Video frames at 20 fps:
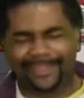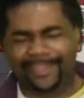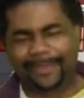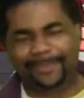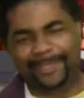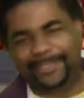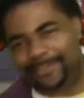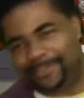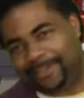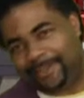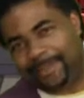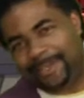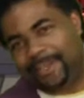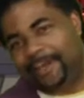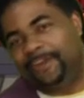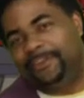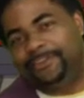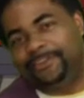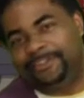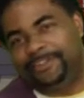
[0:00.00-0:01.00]
I mean, you can
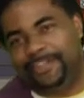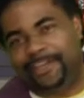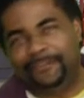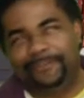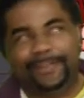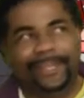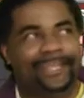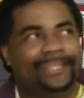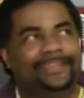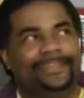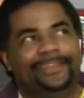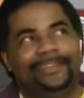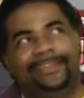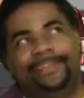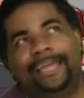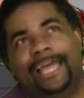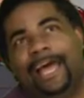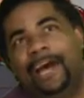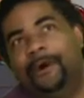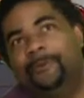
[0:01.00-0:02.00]
make other stuff like
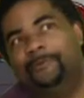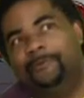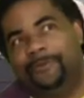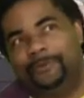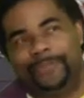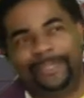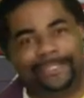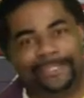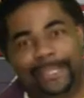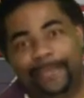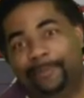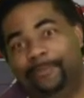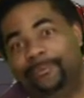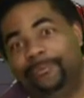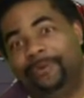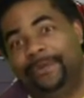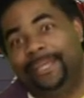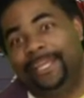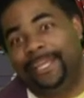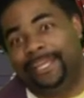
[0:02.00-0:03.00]
helpful things like a
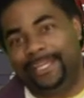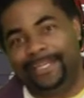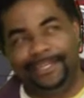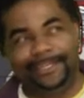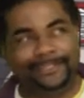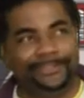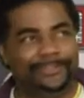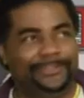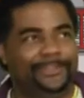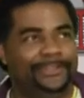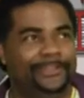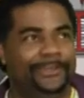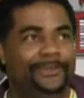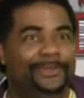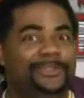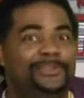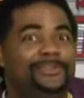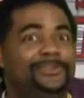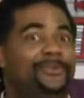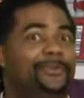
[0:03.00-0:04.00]
bridge or, you know,
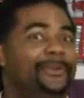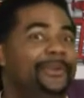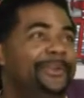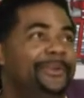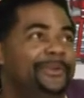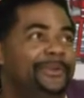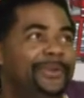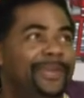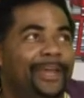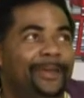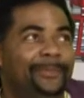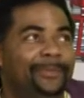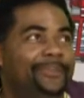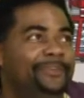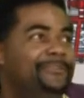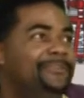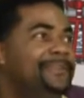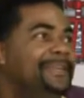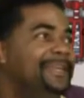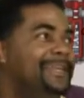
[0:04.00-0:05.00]
a superhero to help you
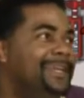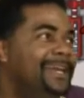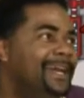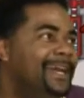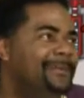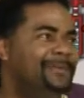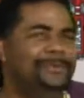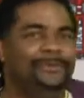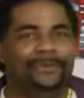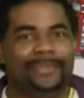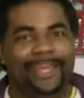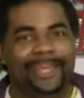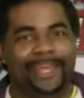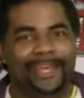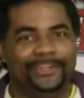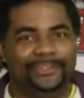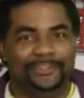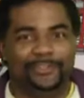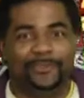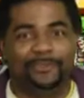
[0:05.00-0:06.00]
defeat a guy. But who
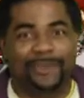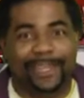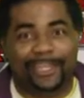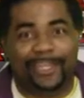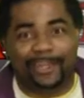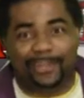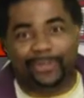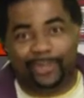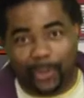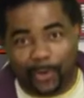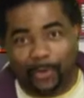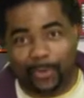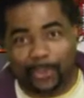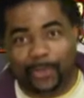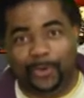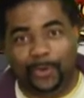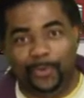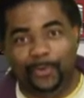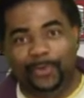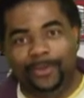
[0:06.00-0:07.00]
cares? You can make
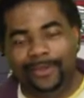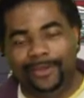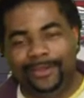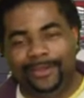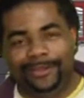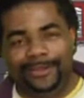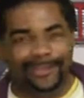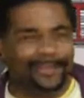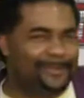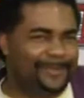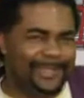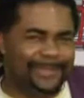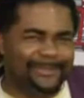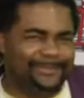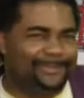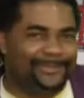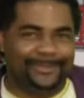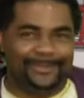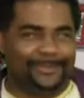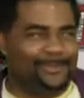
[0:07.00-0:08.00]
Cthulhu! I
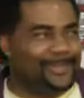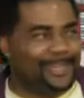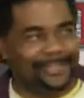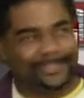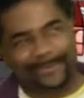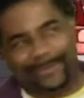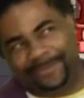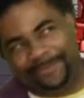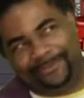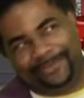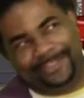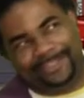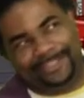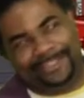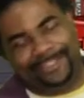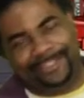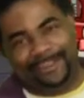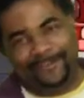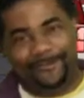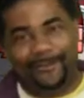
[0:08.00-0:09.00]
mean, who cares about the rest of
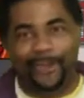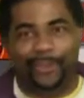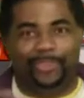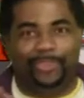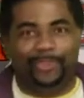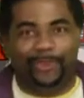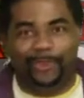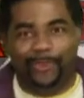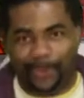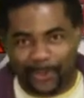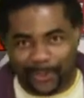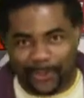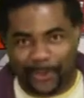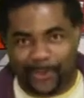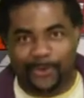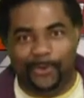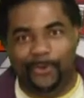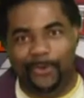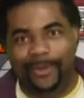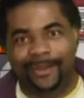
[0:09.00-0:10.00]
the stuff?
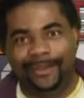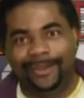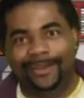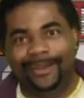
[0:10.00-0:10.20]
Cthulhu!